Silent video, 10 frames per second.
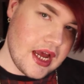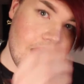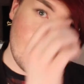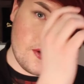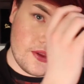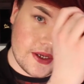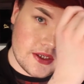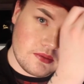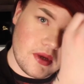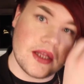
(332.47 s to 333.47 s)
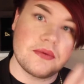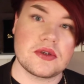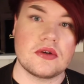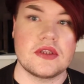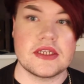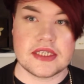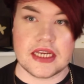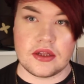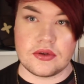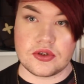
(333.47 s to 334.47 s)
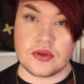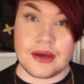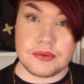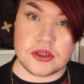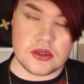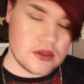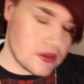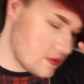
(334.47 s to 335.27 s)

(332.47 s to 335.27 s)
I got this while it was on the sale, so that was good.